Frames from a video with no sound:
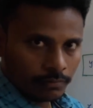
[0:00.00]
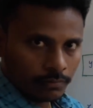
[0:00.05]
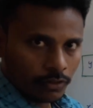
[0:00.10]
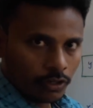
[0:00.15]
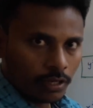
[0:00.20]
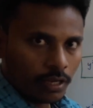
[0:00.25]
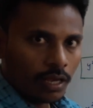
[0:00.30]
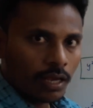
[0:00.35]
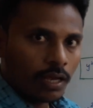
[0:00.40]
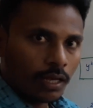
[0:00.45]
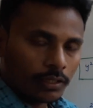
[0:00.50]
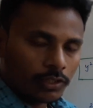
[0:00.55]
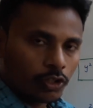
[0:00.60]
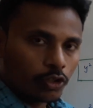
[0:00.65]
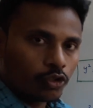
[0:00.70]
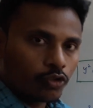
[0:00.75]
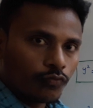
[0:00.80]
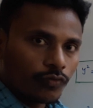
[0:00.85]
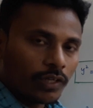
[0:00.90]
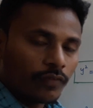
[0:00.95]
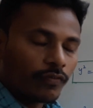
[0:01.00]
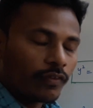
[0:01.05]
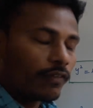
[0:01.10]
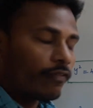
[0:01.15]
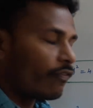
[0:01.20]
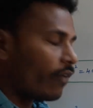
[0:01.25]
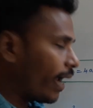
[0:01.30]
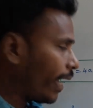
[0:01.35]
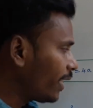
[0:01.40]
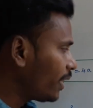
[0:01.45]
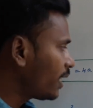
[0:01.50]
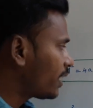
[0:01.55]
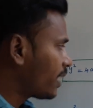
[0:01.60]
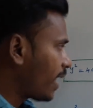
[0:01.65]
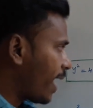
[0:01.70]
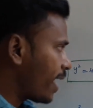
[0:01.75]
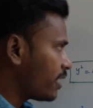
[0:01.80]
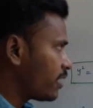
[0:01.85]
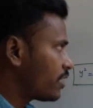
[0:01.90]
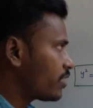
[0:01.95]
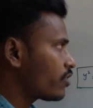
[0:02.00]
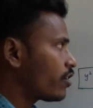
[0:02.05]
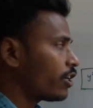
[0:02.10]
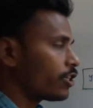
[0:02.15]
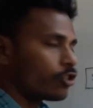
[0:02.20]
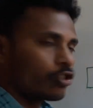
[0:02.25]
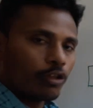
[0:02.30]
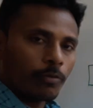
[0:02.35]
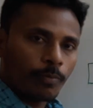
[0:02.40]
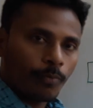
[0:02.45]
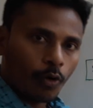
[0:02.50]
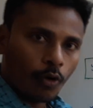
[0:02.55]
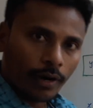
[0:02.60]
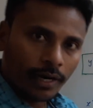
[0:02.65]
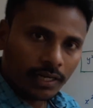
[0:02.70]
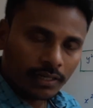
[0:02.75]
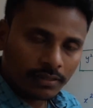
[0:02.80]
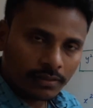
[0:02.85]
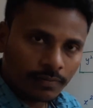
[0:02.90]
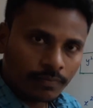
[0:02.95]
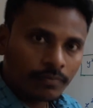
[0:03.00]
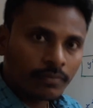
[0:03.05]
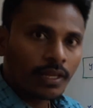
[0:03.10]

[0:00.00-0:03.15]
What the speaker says: Okay, so we will find the tangents related to the points